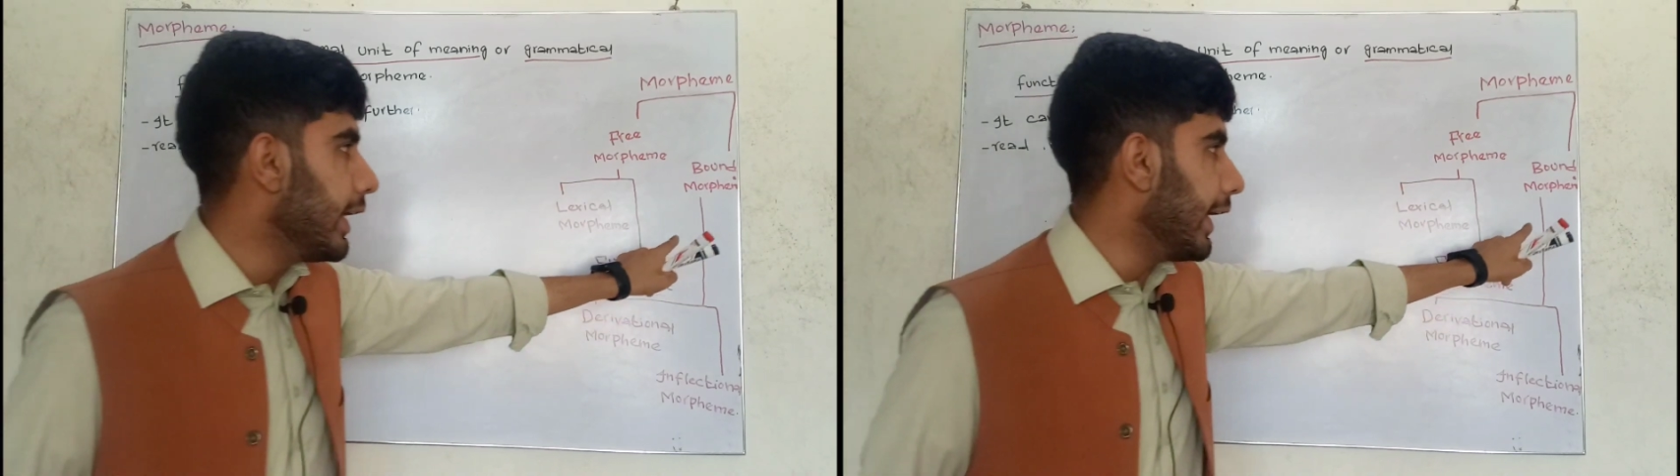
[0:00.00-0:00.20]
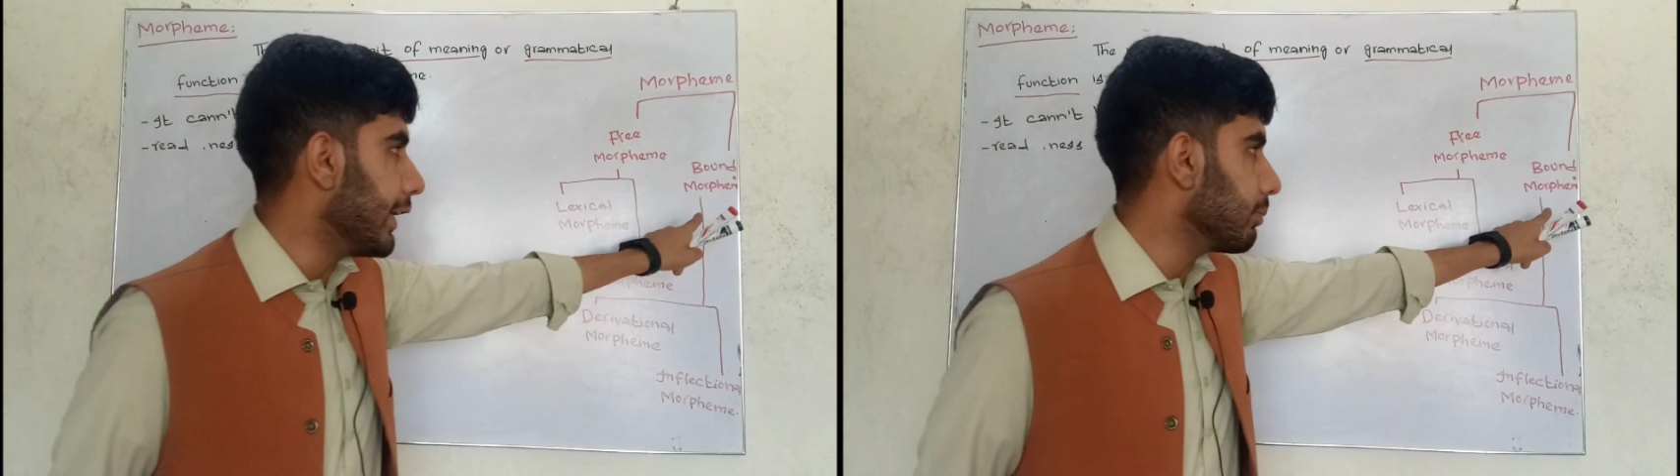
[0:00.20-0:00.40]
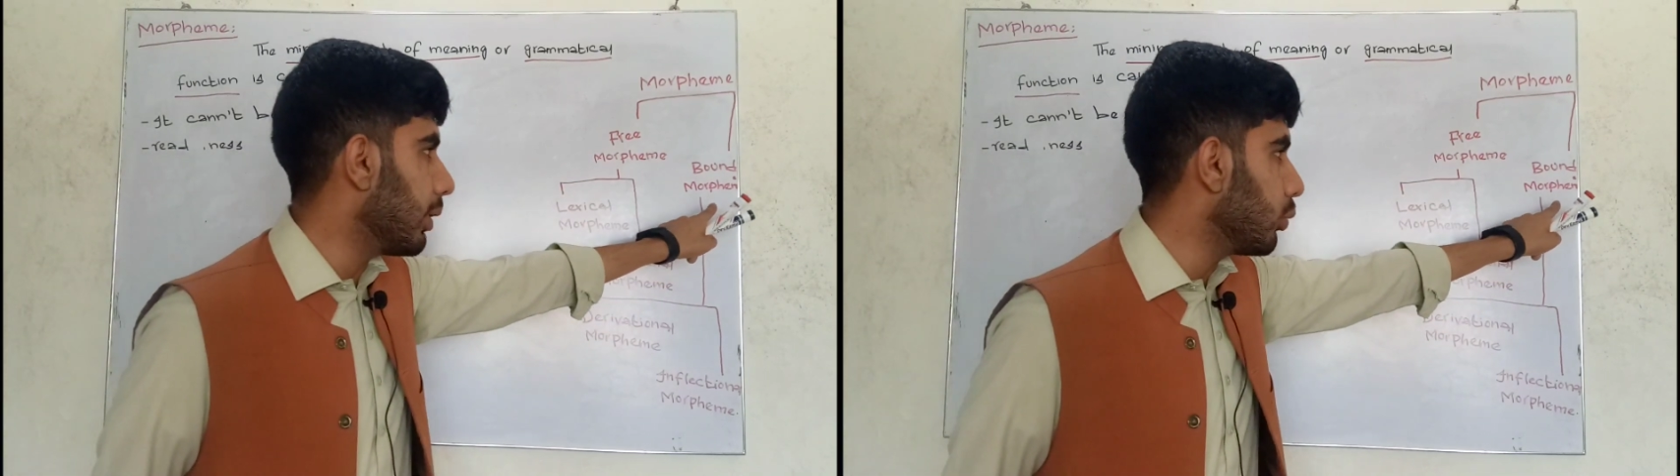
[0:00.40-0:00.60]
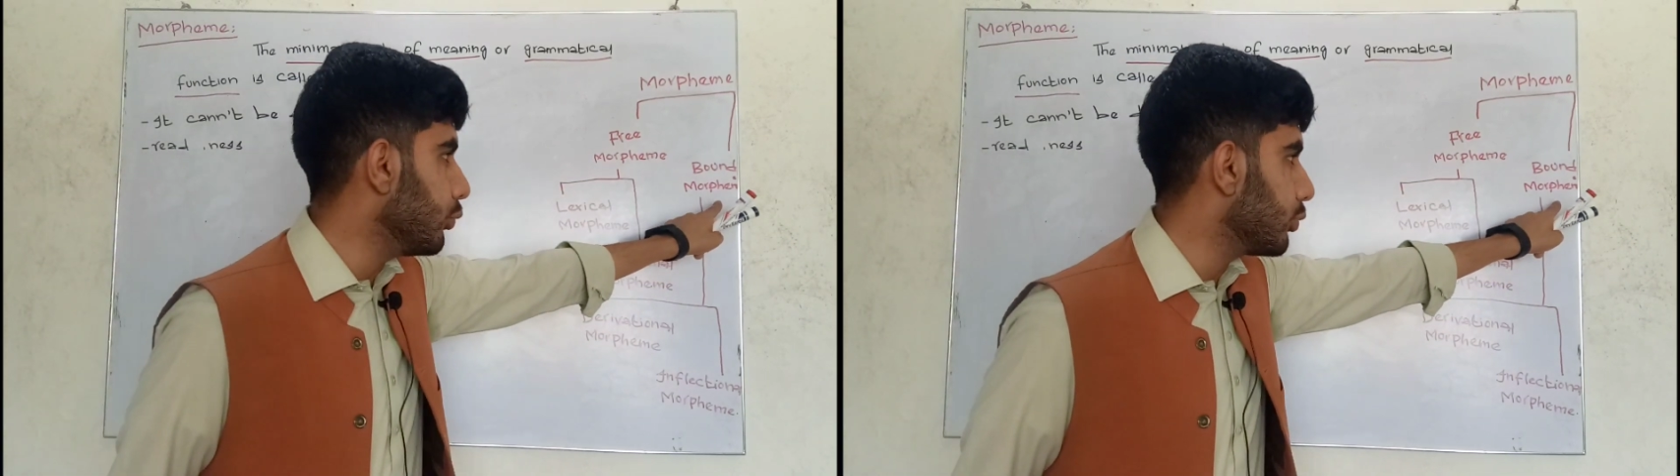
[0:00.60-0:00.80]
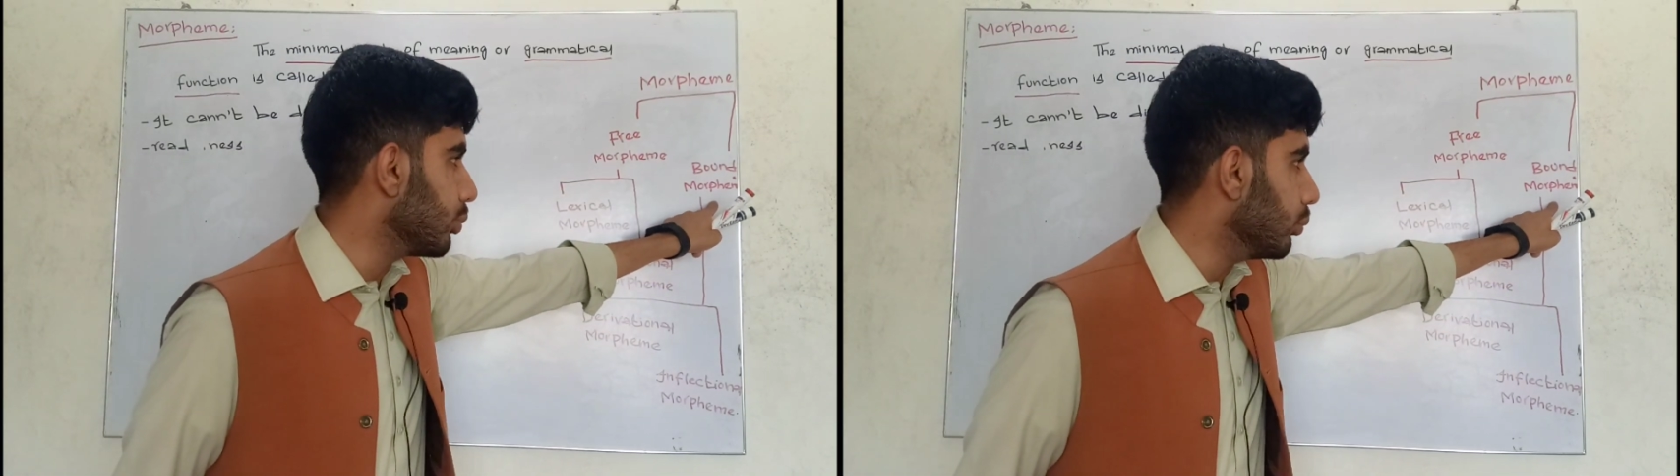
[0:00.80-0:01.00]
And
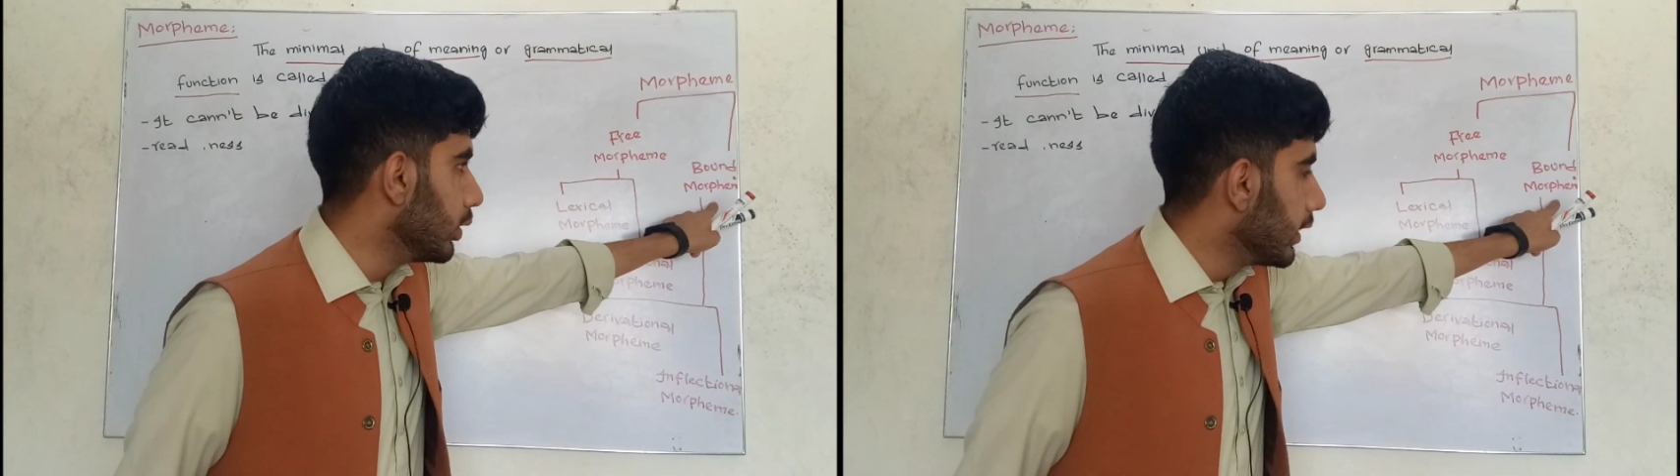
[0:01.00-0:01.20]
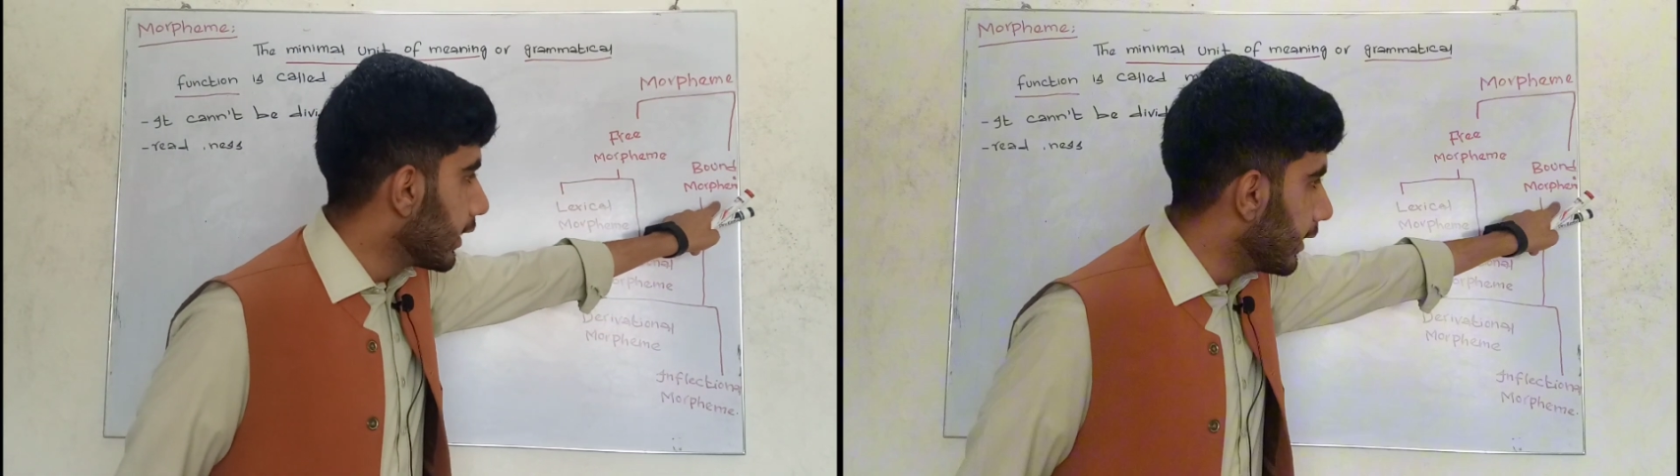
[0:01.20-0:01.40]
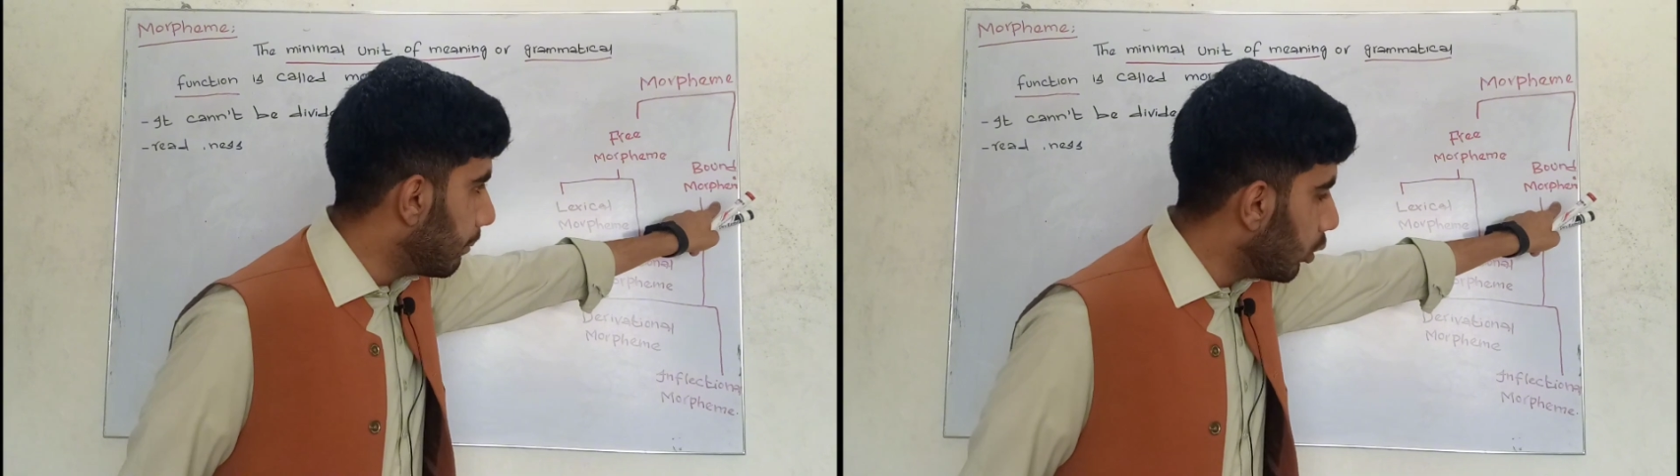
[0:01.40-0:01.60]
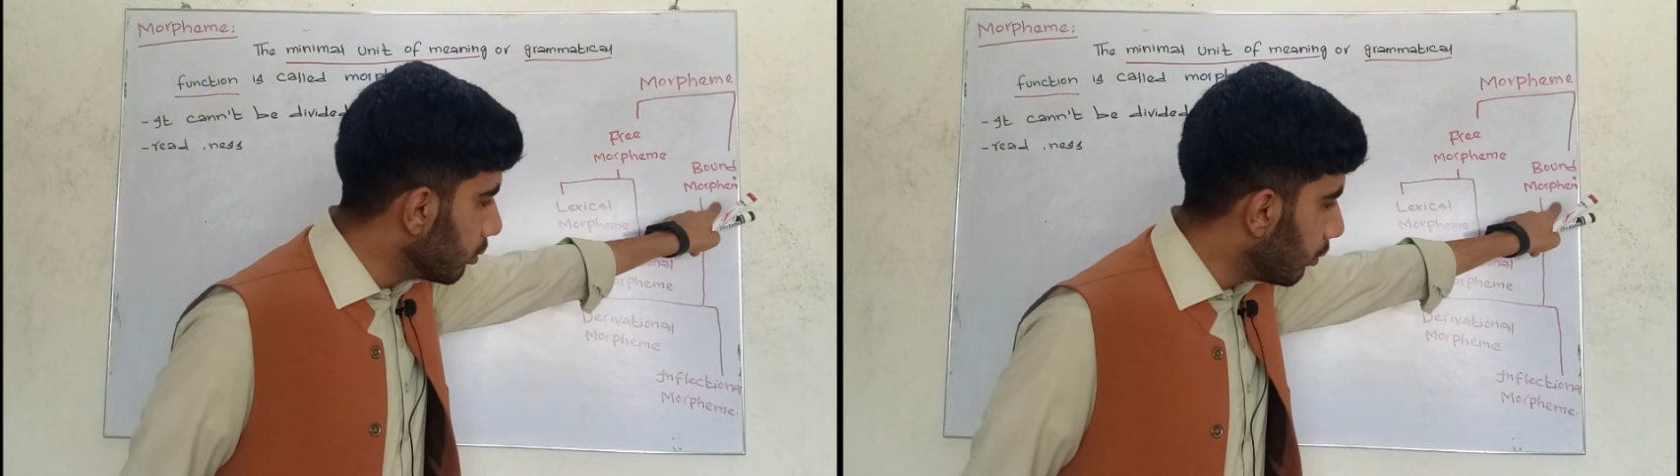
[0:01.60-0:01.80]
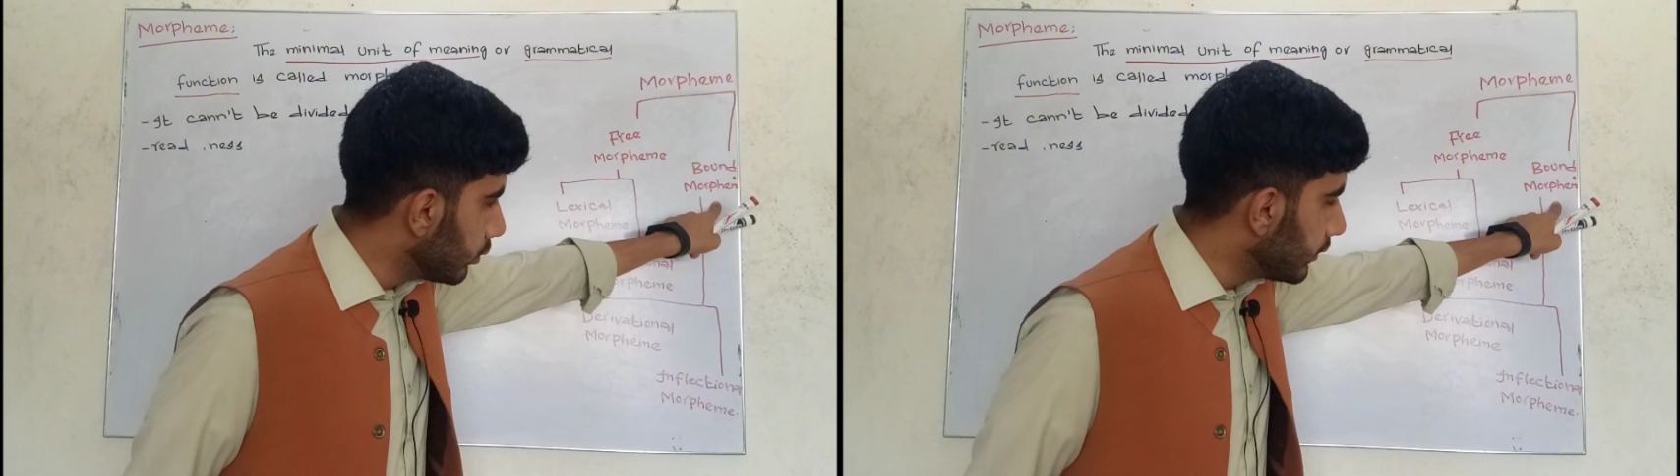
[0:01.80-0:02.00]
bound too. The
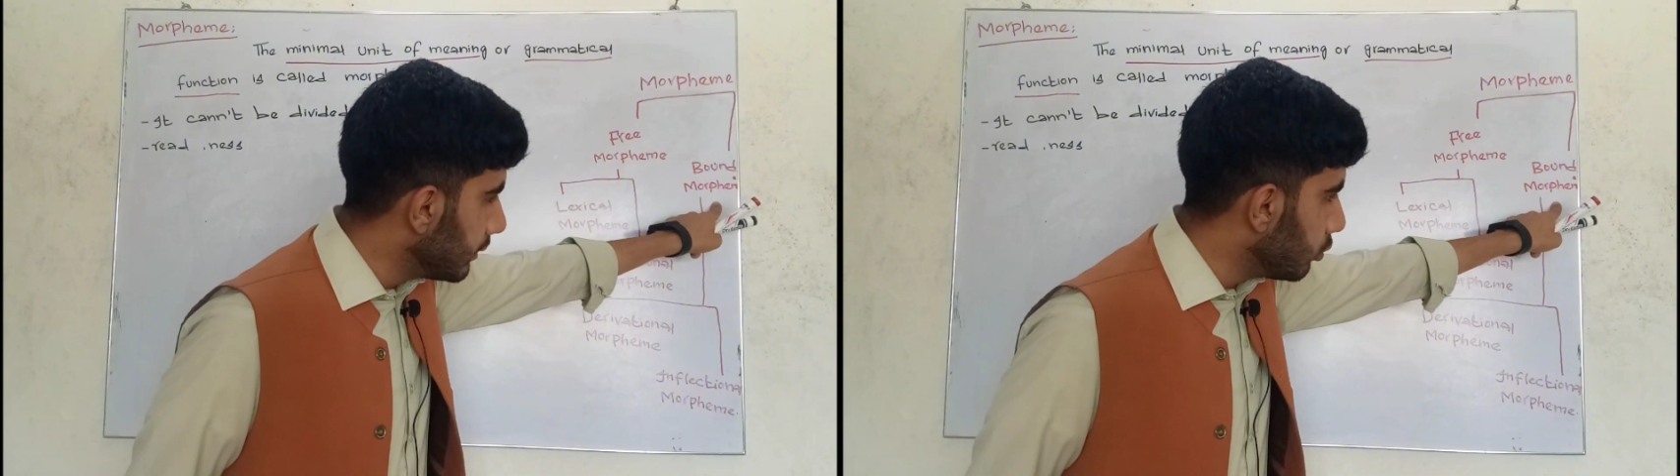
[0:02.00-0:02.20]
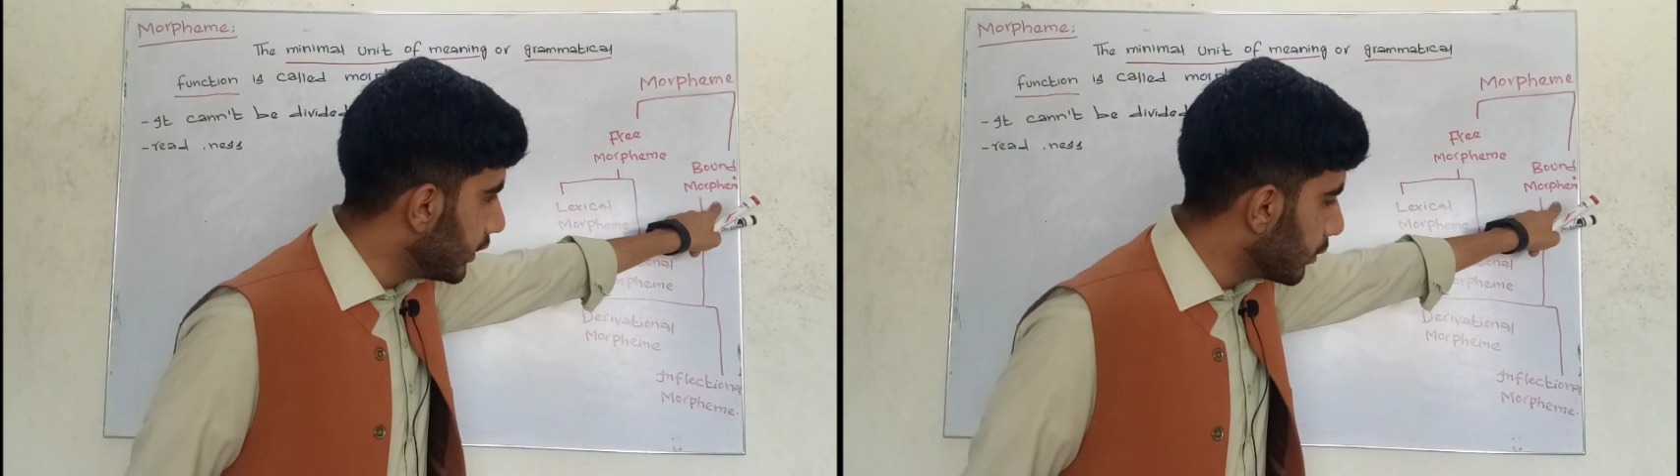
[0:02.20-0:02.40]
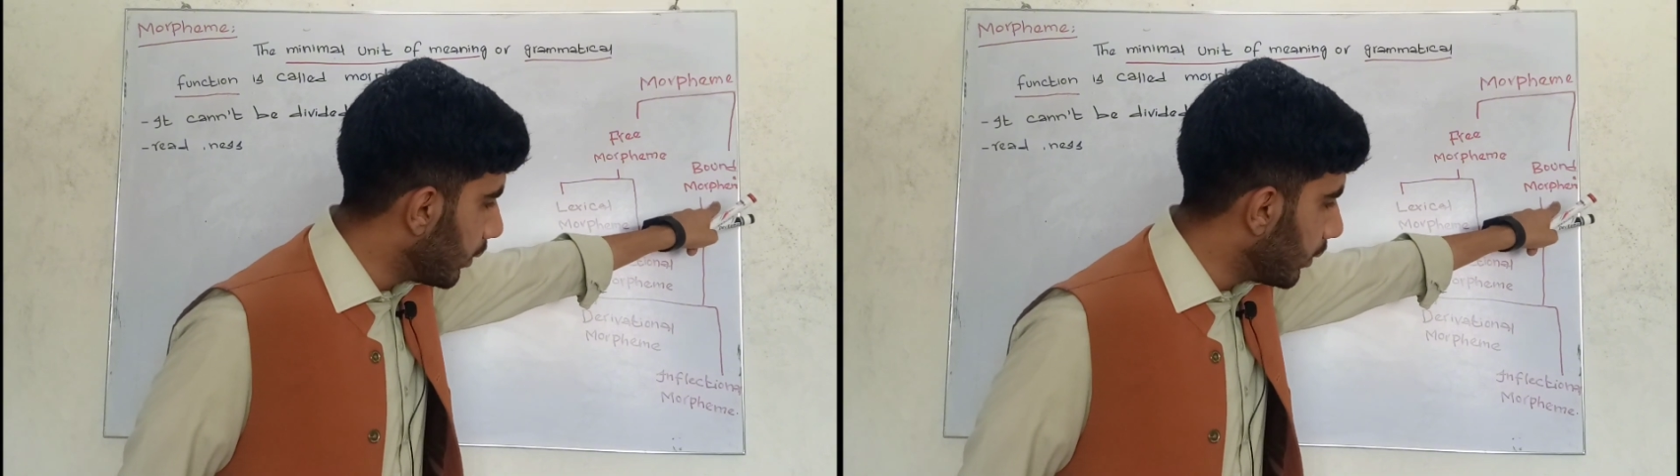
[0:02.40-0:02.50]
bound morpheme we